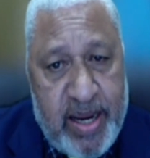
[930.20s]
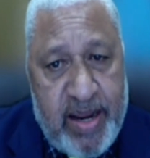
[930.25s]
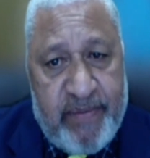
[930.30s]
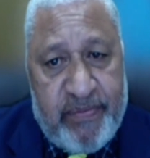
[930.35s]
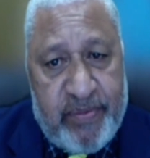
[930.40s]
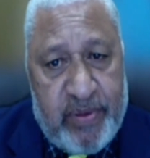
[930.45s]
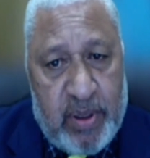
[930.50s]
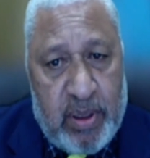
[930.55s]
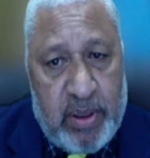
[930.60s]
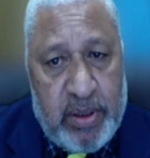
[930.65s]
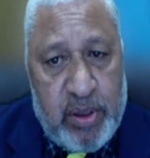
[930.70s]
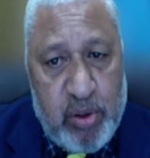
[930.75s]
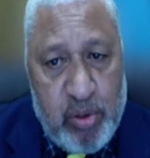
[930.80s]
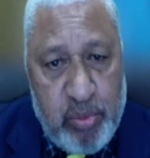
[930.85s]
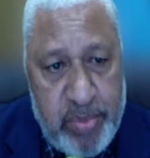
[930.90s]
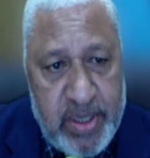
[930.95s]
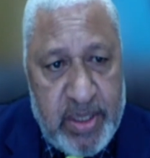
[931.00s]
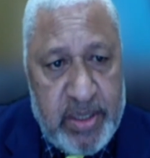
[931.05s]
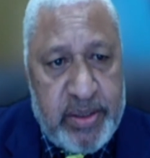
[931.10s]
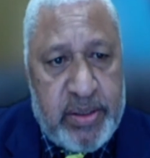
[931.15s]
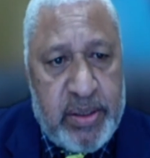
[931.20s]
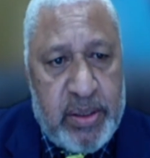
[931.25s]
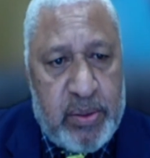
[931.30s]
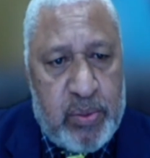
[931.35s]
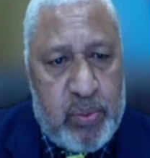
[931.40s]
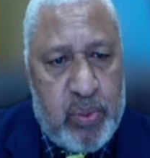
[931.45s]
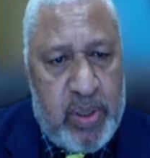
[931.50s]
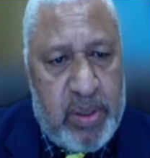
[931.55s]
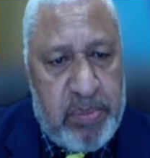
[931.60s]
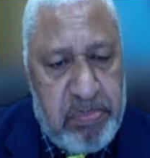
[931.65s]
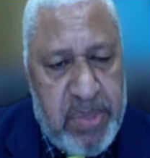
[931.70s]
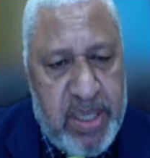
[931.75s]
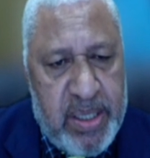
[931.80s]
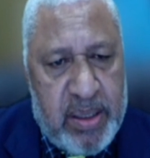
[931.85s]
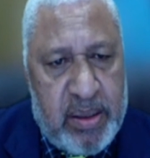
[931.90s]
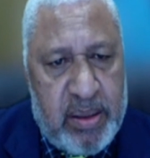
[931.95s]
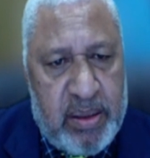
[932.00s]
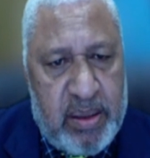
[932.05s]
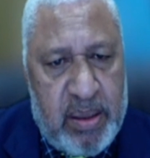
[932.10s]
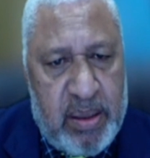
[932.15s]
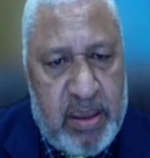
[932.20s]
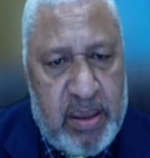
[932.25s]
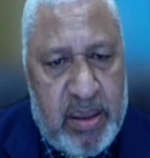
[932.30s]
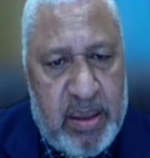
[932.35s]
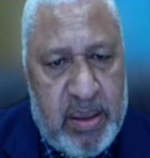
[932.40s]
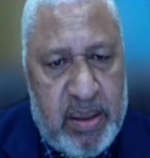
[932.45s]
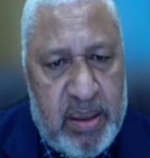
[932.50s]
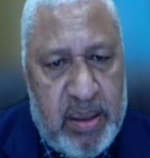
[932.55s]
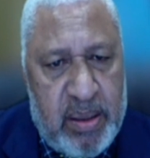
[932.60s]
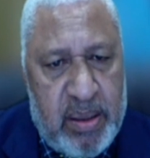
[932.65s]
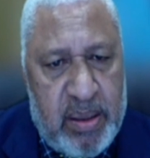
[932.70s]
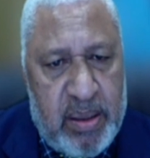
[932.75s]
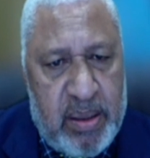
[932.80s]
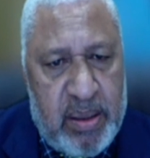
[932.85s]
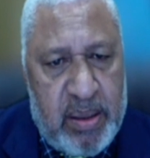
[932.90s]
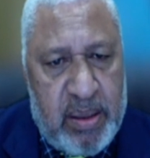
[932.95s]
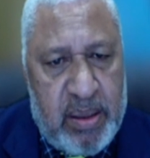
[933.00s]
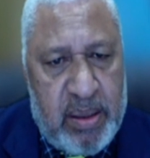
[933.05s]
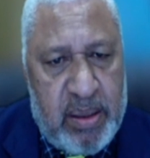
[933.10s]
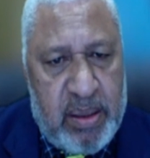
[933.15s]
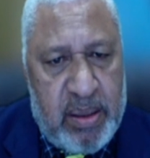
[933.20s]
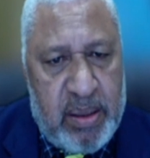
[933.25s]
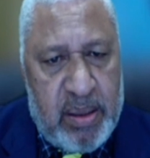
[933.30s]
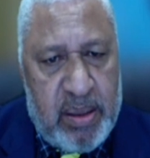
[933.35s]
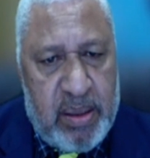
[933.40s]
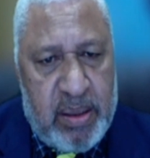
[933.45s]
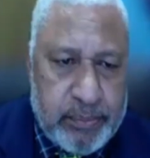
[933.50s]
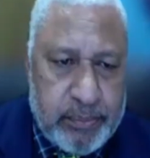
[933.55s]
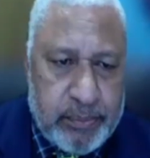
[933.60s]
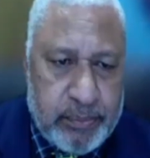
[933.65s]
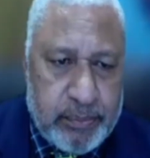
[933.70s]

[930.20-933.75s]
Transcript: have the humility to admit the merits of this amendment.